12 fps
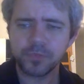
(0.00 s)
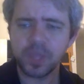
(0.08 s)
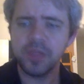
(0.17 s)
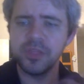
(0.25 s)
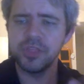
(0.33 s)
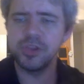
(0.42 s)

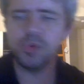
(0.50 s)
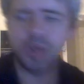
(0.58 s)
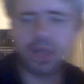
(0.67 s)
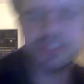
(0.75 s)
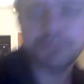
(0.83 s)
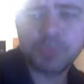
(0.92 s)
new
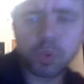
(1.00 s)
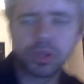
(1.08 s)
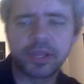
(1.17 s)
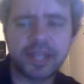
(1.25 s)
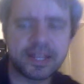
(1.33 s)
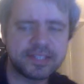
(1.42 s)
concept we're
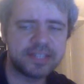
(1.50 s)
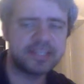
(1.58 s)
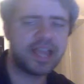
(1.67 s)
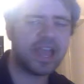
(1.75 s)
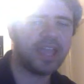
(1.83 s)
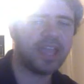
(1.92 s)
looking at
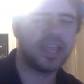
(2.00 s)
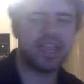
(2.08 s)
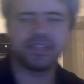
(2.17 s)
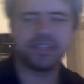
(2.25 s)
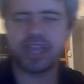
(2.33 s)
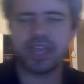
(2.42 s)
today
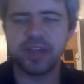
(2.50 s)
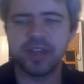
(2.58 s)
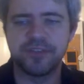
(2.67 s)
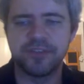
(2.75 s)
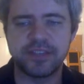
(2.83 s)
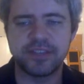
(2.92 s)
is
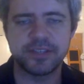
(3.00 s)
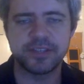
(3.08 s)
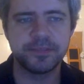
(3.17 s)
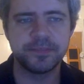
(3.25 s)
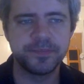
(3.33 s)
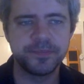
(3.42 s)

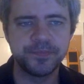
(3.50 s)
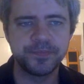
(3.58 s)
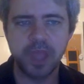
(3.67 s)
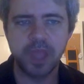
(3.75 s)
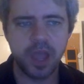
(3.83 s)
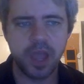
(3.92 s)
interfaces.
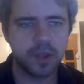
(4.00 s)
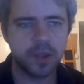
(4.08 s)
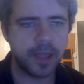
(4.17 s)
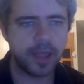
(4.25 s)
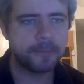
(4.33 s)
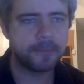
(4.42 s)

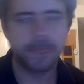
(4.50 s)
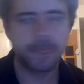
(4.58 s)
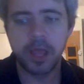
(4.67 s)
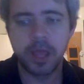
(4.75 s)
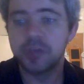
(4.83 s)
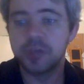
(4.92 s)
Okay,
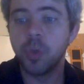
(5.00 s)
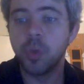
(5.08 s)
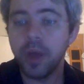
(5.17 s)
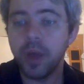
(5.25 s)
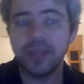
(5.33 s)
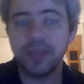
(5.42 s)
so
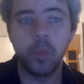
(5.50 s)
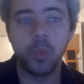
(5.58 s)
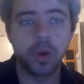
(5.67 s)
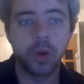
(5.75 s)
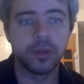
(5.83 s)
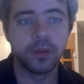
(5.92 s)
what in the
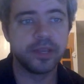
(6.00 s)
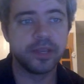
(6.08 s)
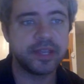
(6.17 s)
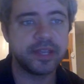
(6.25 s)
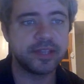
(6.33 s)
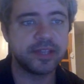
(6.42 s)
world
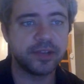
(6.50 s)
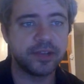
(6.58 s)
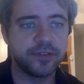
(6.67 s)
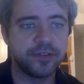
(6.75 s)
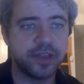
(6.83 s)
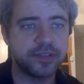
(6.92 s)
is an
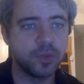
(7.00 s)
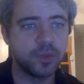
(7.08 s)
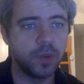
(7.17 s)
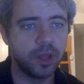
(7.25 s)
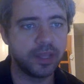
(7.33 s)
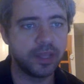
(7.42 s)
interface?
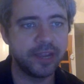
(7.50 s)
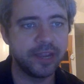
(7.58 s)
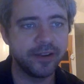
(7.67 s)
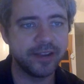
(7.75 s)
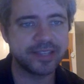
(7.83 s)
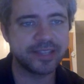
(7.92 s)
Well,
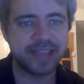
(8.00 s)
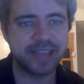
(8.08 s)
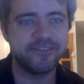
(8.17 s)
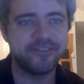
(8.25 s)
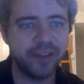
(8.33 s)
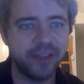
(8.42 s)
here is a
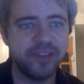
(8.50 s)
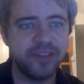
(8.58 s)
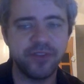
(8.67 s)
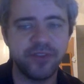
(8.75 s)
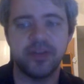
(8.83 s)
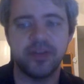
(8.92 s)
very,
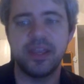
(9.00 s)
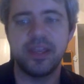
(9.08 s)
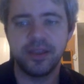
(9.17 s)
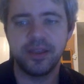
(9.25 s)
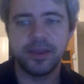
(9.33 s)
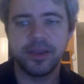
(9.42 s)

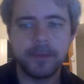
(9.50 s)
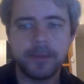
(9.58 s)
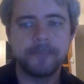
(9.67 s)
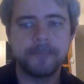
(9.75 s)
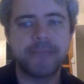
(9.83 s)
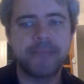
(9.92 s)
very
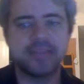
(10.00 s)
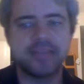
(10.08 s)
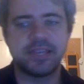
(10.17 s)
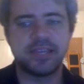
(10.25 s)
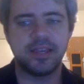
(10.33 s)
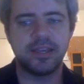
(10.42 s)

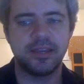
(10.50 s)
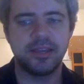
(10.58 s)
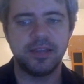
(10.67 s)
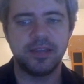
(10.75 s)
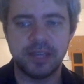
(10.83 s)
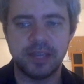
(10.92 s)
basic
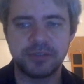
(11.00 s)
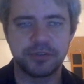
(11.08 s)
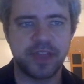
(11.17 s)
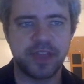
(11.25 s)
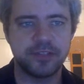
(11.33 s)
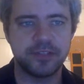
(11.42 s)

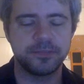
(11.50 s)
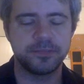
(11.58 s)
interface.